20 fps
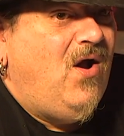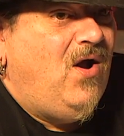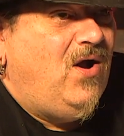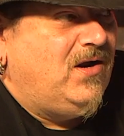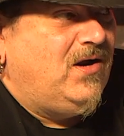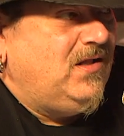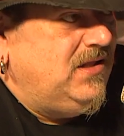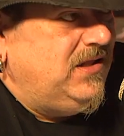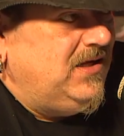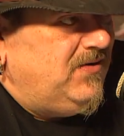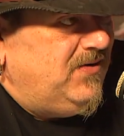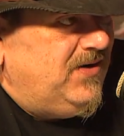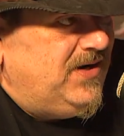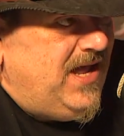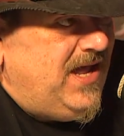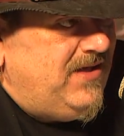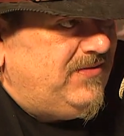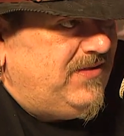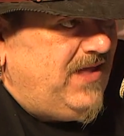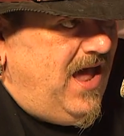are
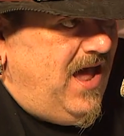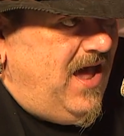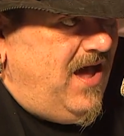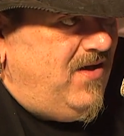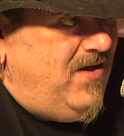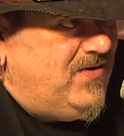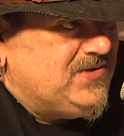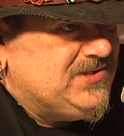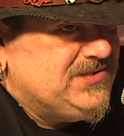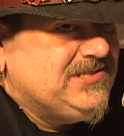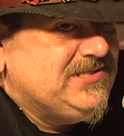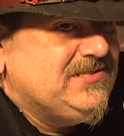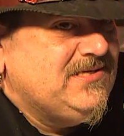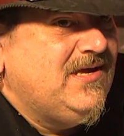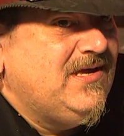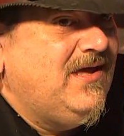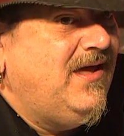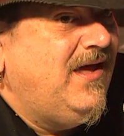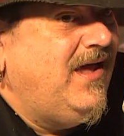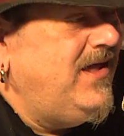clearing out the house
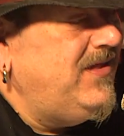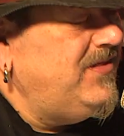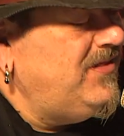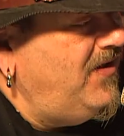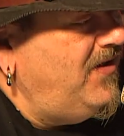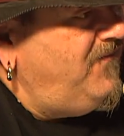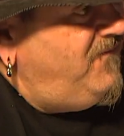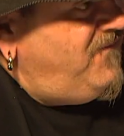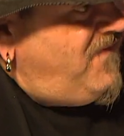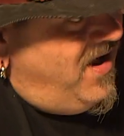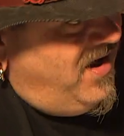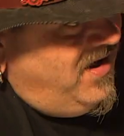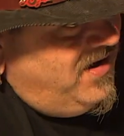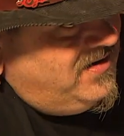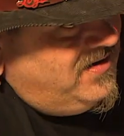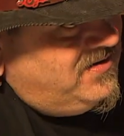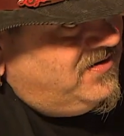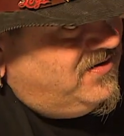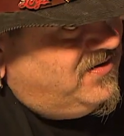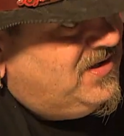and they
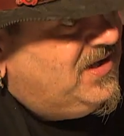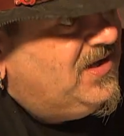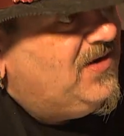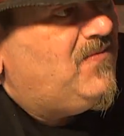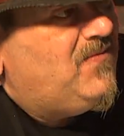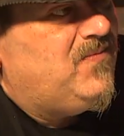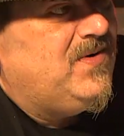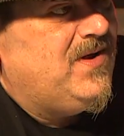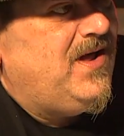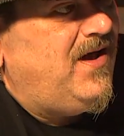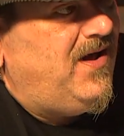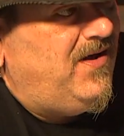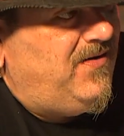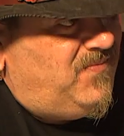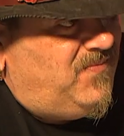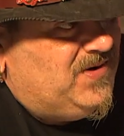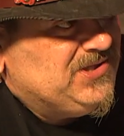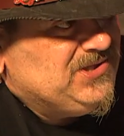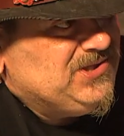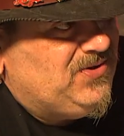find the
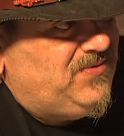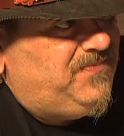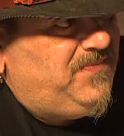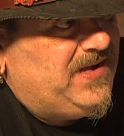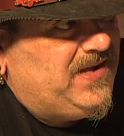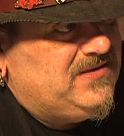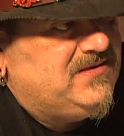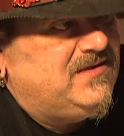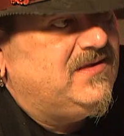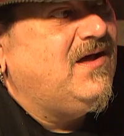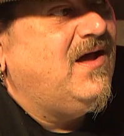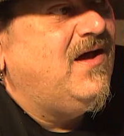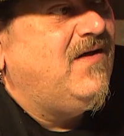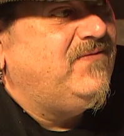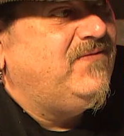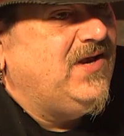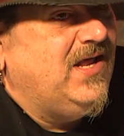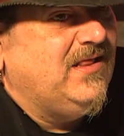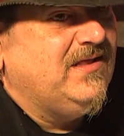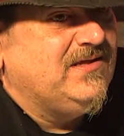original painting
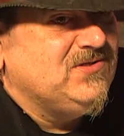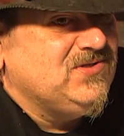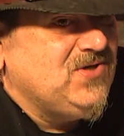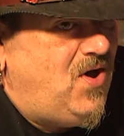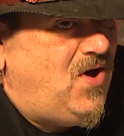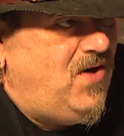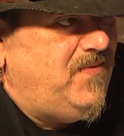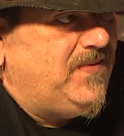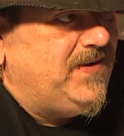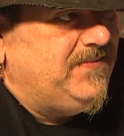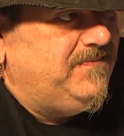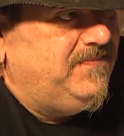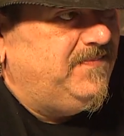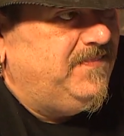of Nellie Tallman.